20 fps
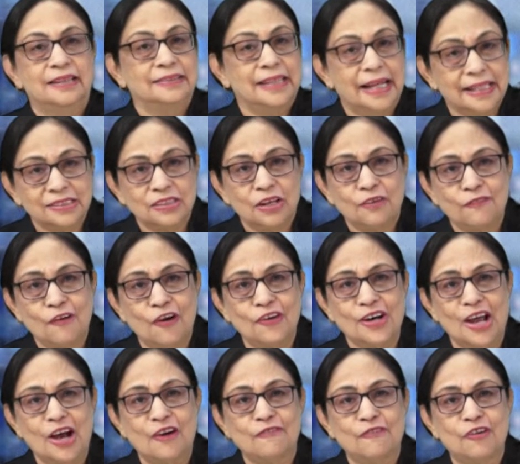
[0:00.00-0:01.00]
That's all for
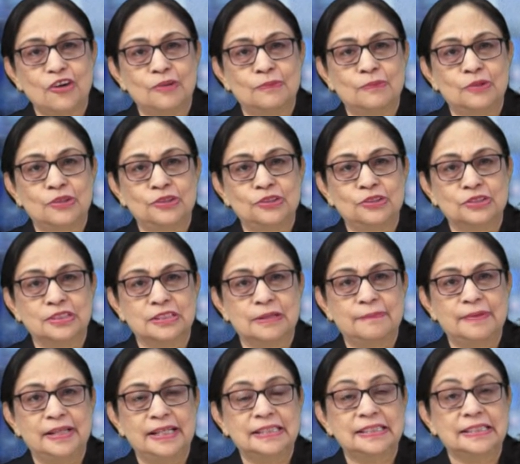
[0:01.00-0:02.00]
now. For more news
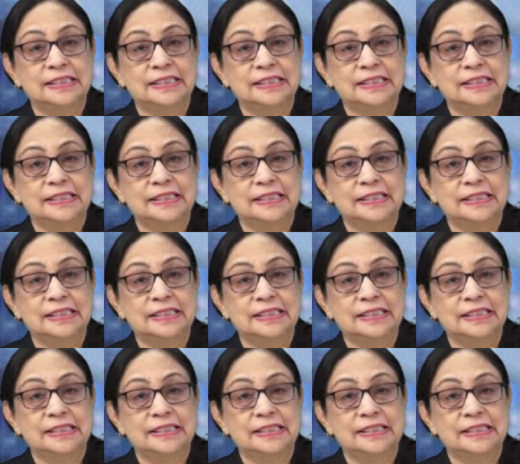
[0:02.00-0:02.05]
updates,